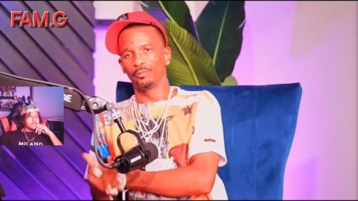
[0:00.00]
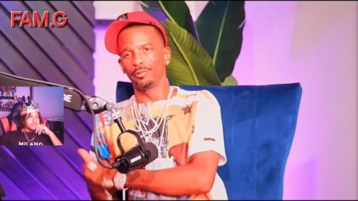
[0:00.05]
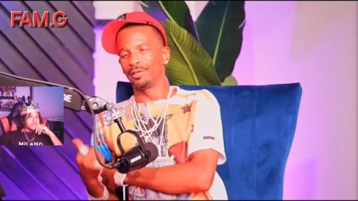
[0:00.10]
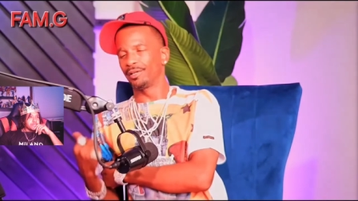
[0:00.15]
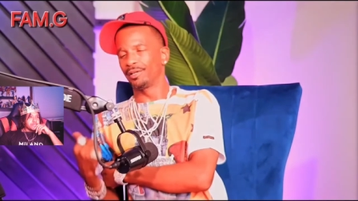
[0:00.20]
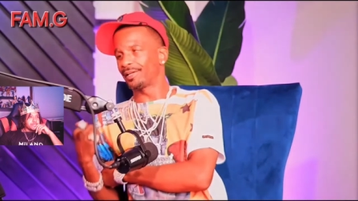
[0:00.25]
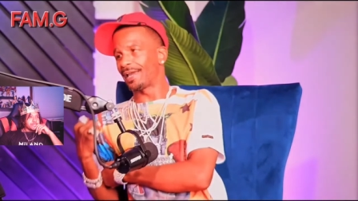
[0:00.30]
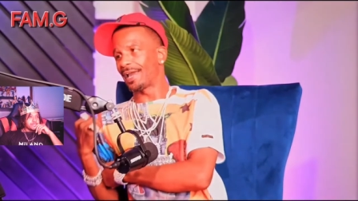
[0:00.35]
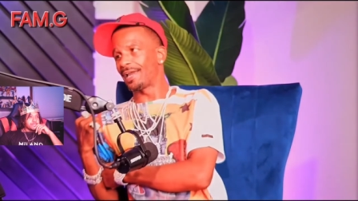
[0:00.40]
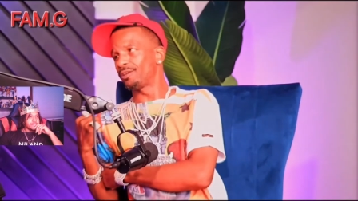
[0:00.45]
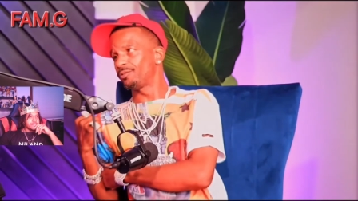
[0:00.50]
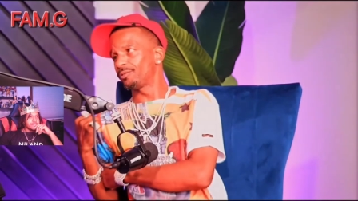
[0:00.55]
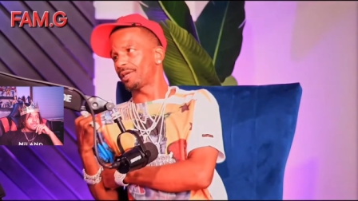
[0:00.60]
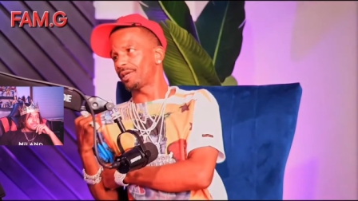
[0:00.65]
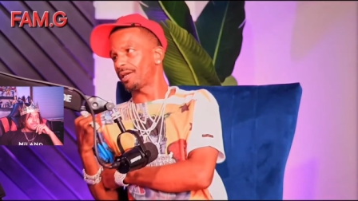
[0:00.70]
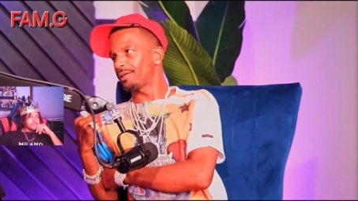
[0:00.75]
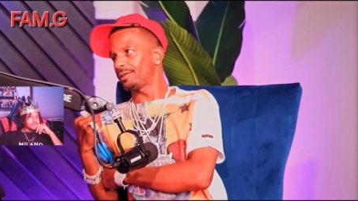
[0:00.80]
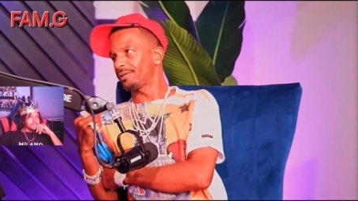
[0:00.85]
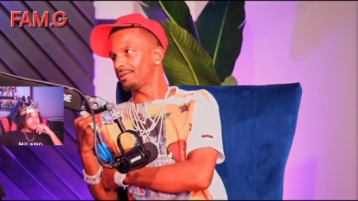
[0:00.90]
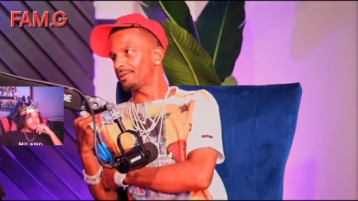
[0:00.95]
you're a real gay, you
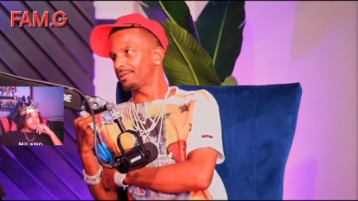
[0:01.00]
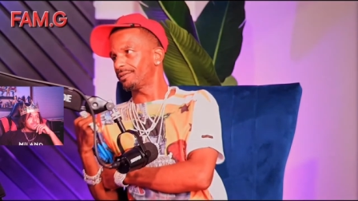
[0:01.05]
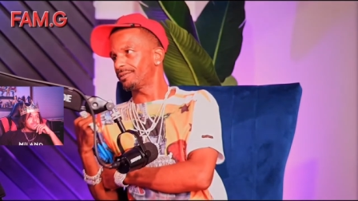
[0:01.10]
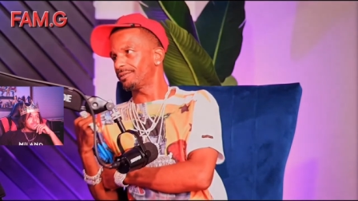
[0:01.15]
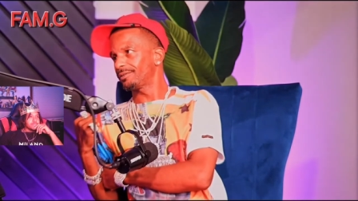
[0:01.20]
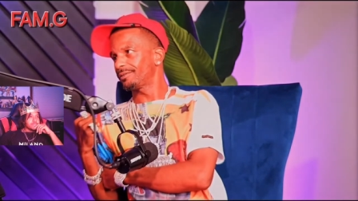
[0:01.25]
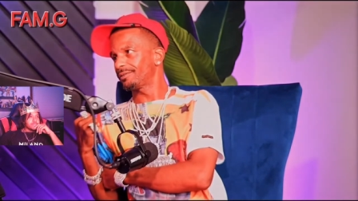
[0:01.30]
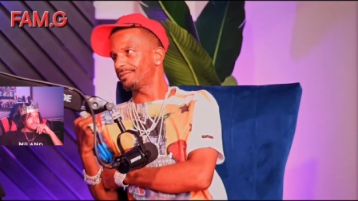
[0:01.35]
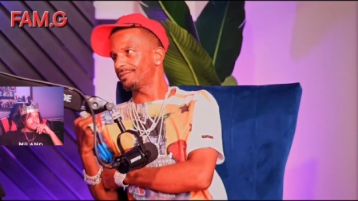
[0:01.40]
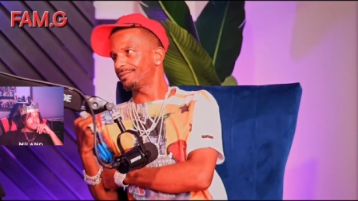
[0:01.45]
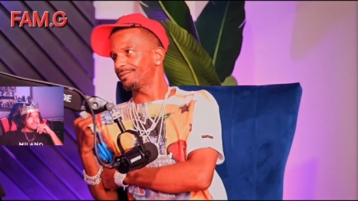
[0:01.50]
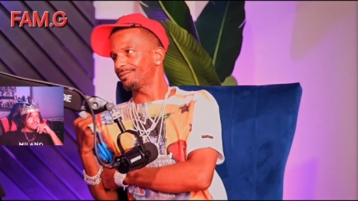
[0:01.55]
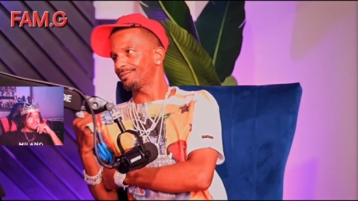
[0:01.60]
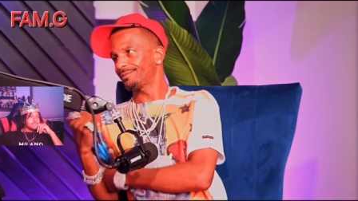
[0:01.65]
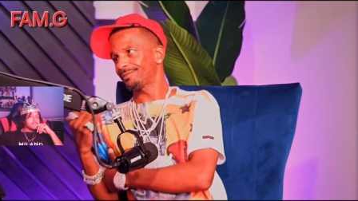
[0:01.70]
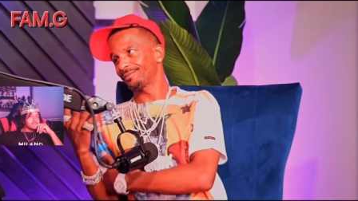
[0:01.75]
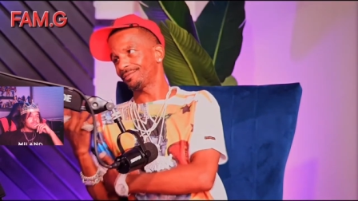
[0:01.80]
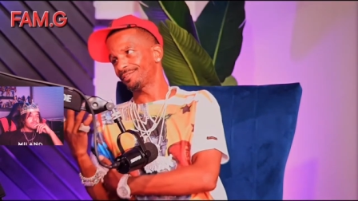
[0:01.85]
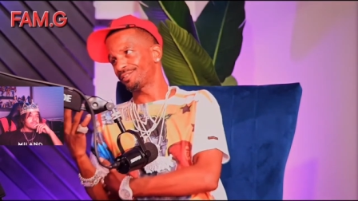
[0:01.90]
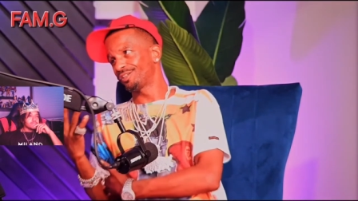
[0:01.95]
can't.
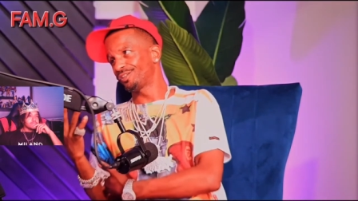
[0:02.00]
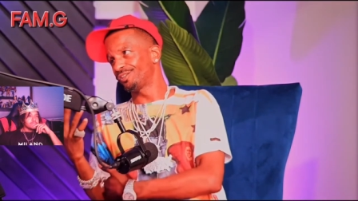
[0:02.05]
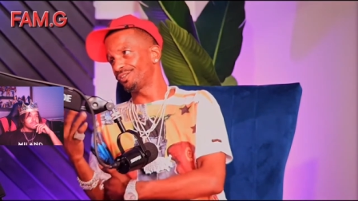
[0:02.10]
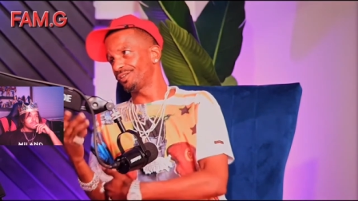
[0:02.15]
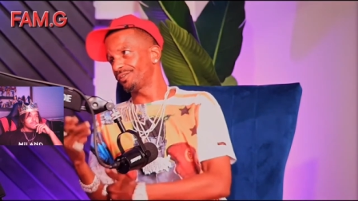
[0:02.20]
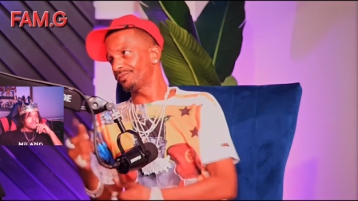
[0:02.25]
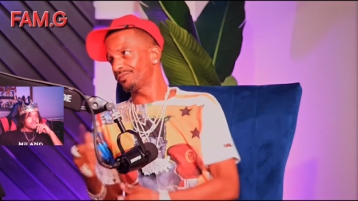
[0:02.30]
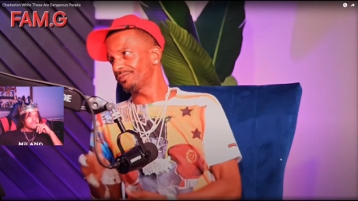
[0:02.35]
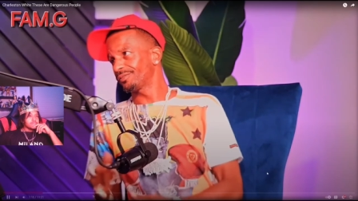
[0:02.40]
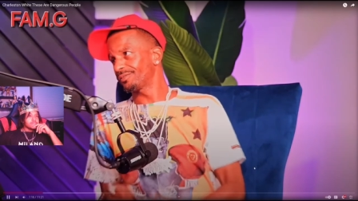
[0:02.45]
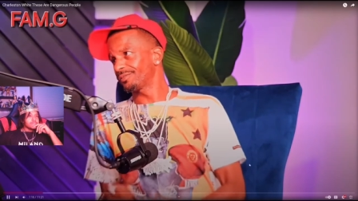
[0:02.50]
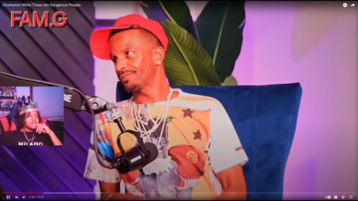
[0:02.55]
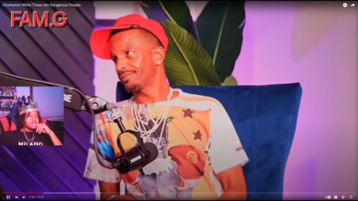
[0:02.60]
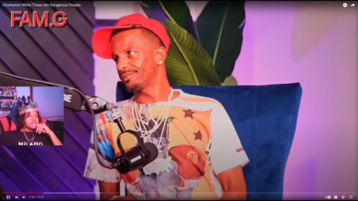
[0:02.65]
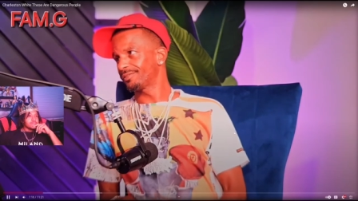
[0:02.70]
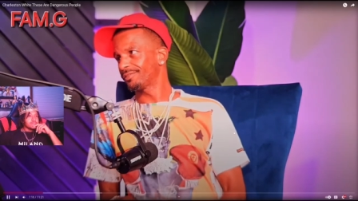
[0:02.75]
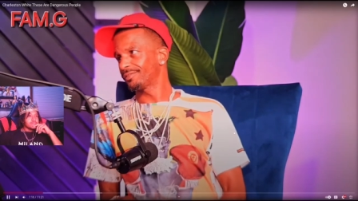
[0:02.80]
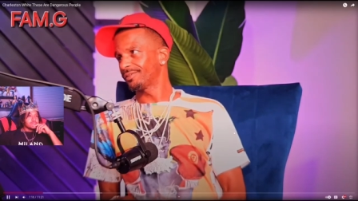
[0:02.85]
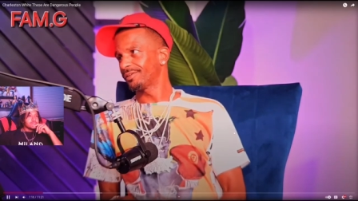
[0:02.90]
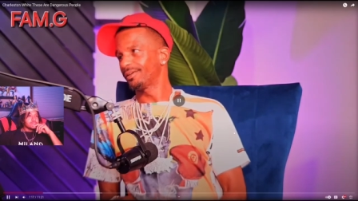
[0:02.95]
See the difference?
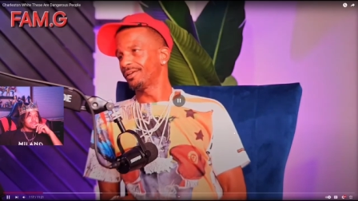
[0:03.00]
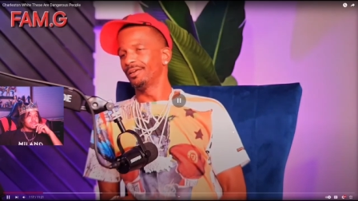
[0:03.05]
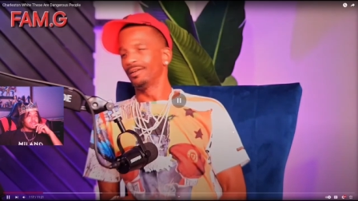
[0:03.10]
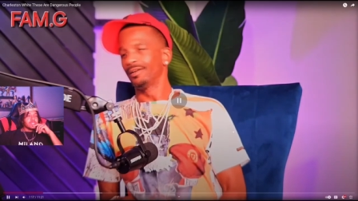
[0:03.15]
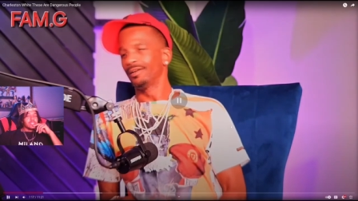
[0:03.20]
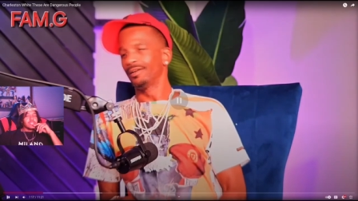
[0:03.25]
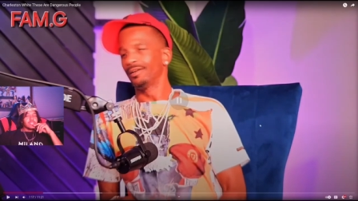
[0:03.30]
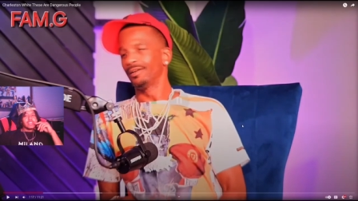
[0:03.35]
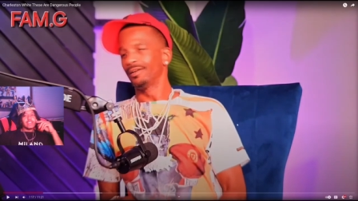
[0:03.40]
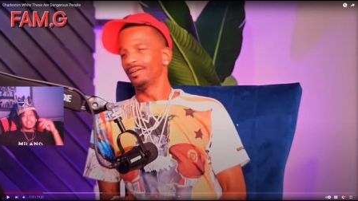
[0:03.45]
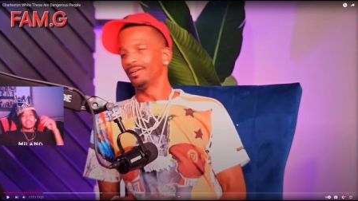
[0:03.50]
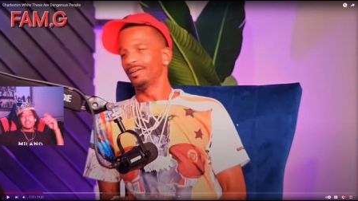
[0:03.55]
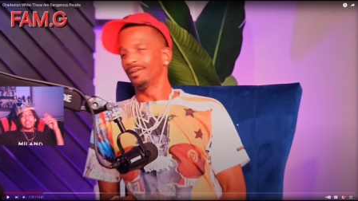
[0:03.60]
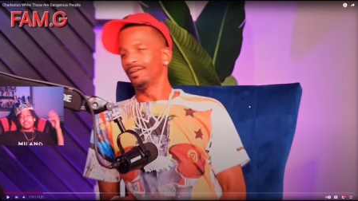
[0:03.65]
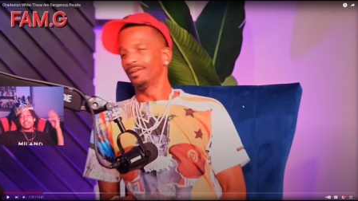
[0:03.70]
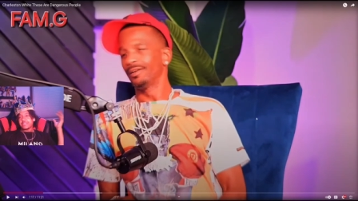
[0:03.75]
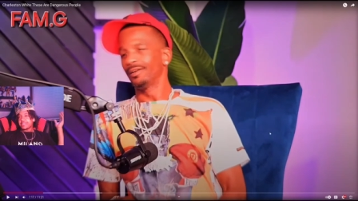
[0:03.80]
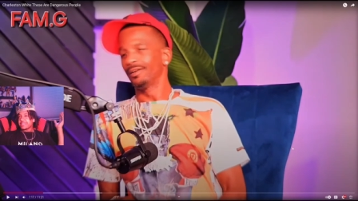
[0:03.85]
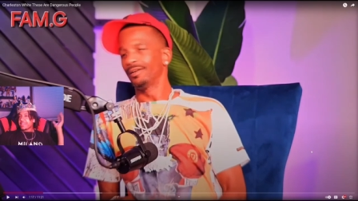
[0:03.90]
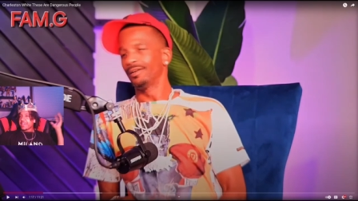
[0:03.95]
Yeah. Hey,